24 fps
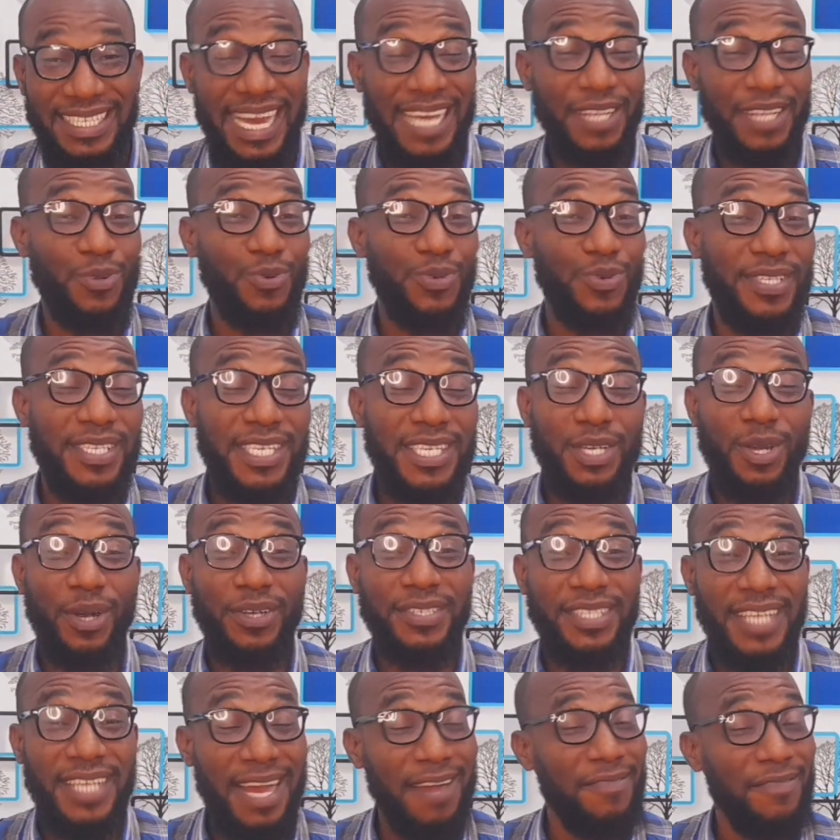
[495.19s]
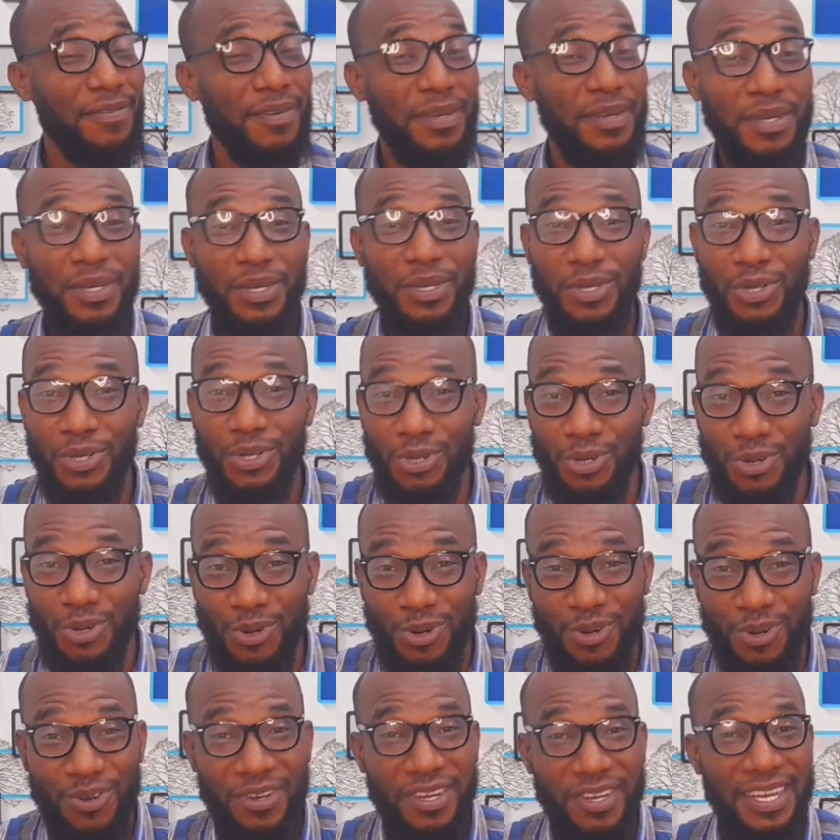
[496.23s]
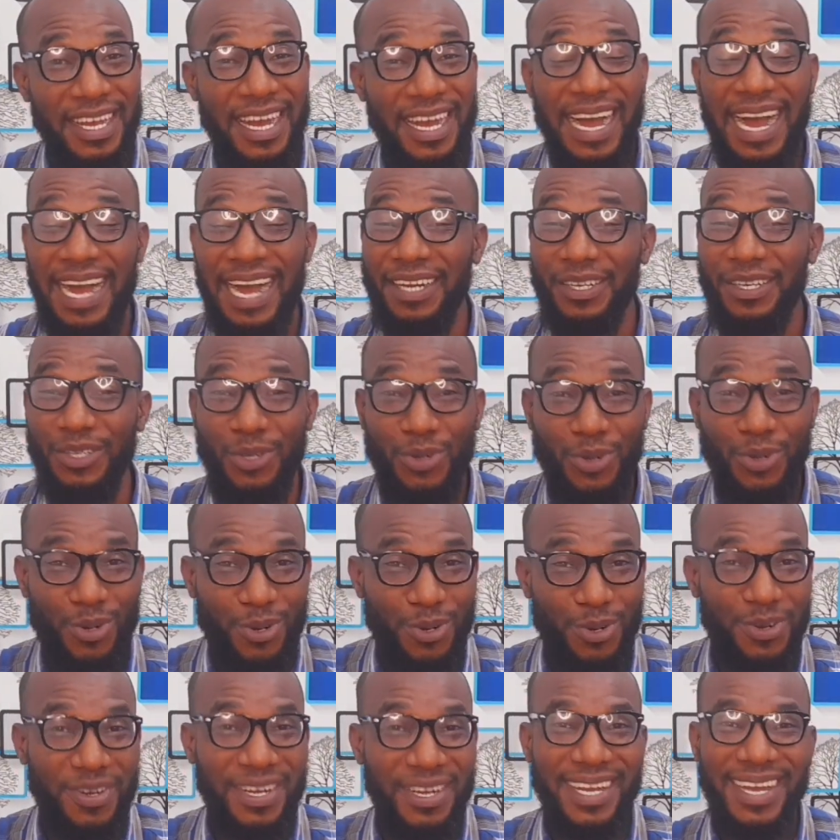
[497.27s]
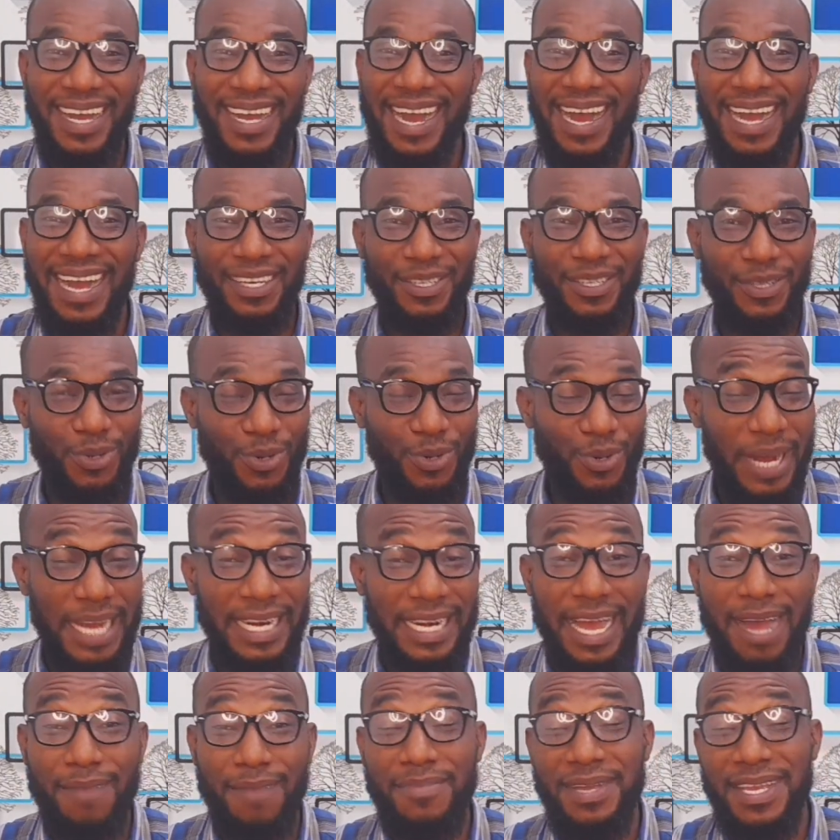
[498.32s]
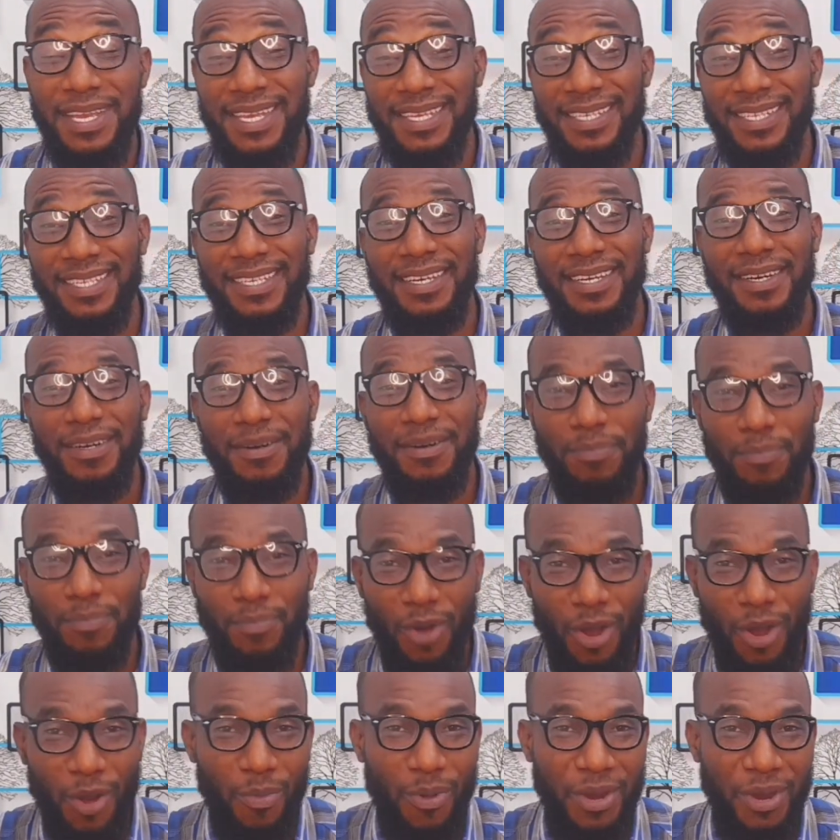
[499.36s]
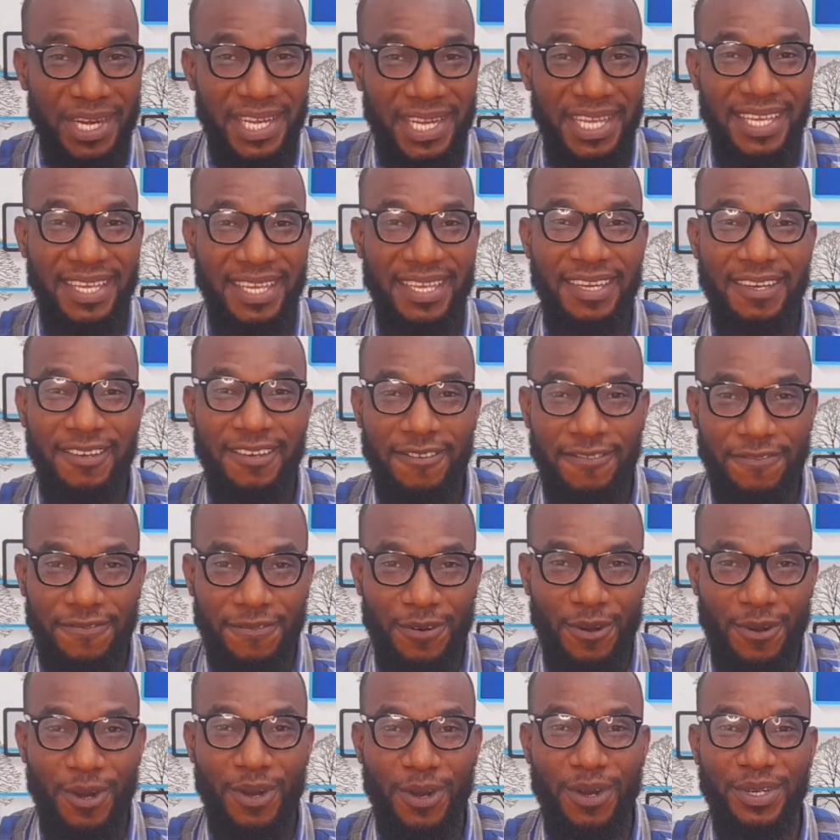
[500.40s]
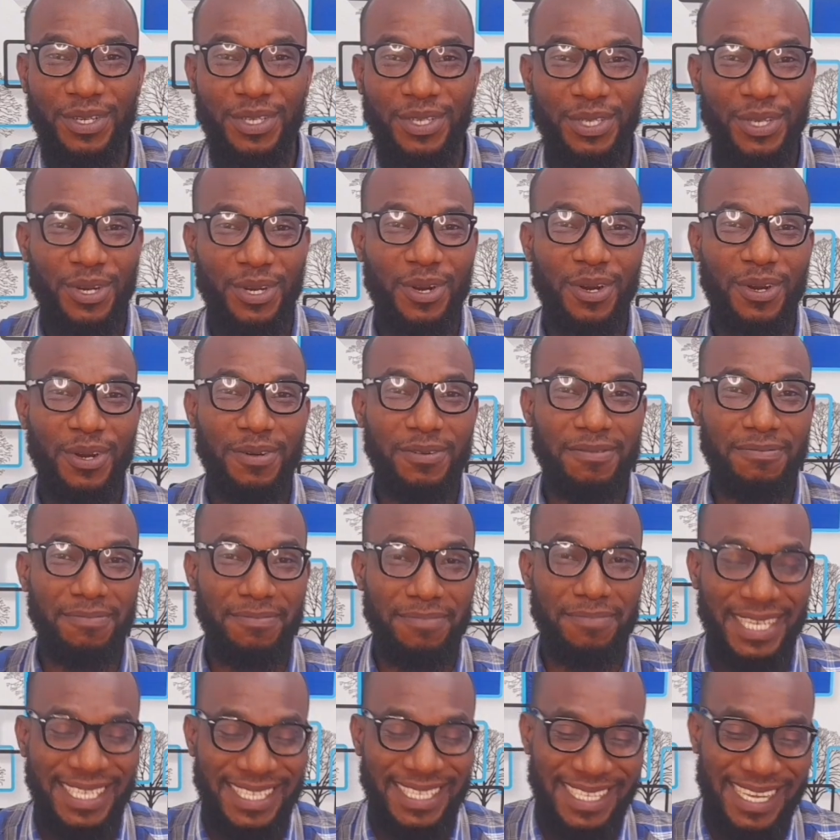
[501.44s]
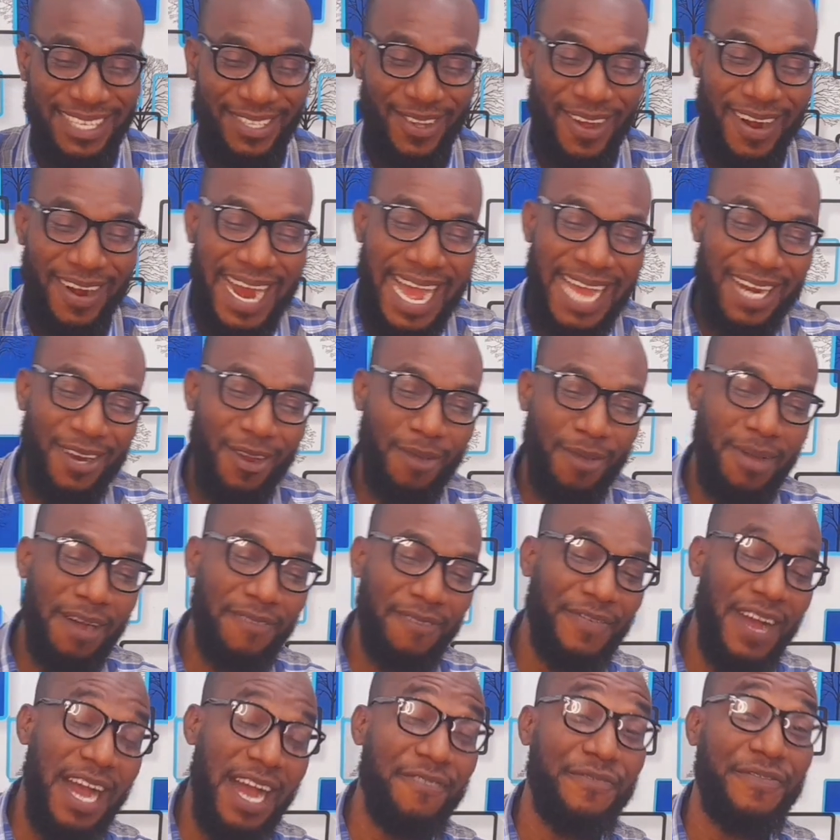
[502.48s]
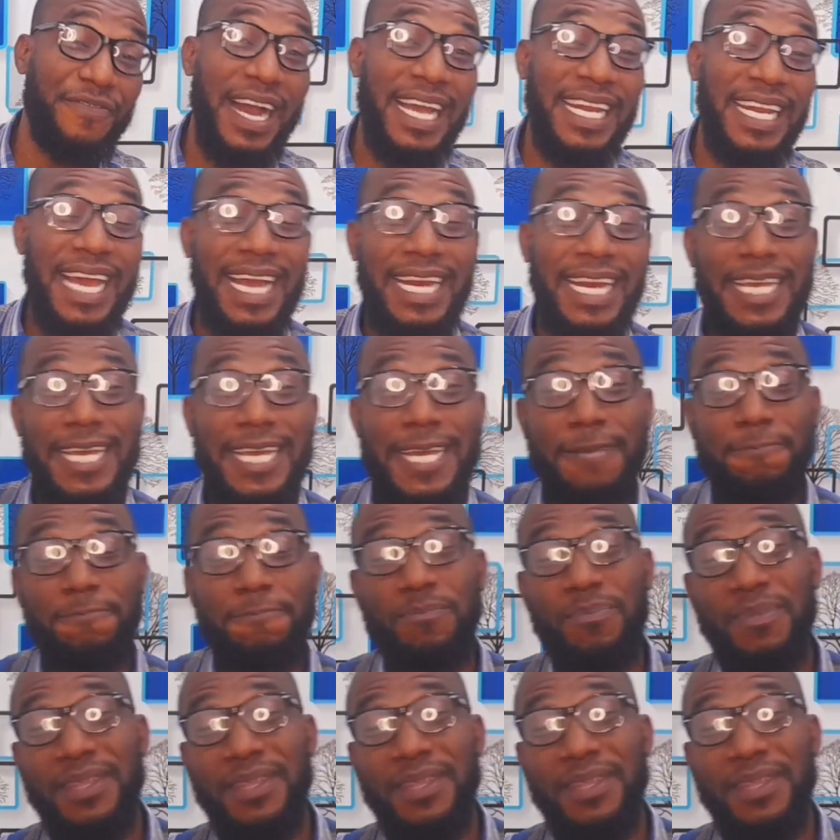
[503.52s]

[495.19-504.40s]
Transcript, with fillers: And you will see yourself grow and grow and grow. And that means more money for your business. All right, number five, finally,